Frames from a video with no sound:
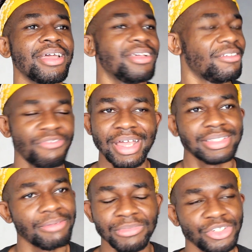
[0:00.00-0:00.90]
In fact,
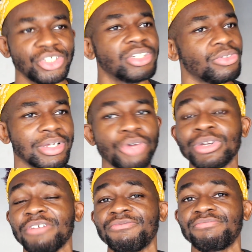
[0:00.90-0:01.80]
I'm not sure what
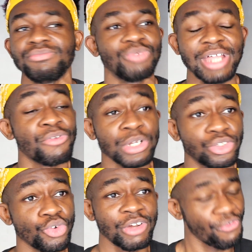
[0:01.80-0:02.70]
I would
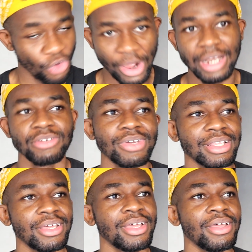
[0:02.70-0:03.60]
do with
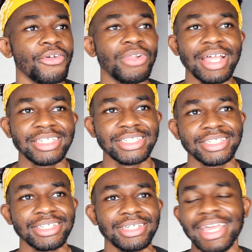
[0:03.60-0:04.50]
400,
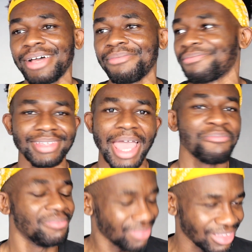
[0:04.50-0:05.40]
unless
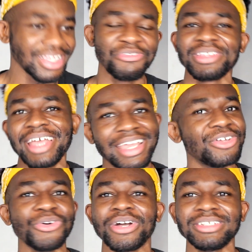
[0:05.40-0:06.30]
I'm living there,
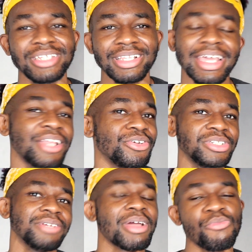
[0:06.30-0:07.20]
constantly and
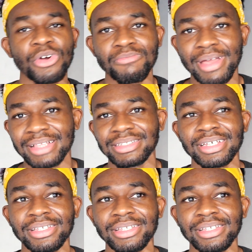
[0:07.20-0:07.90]
using my broadband.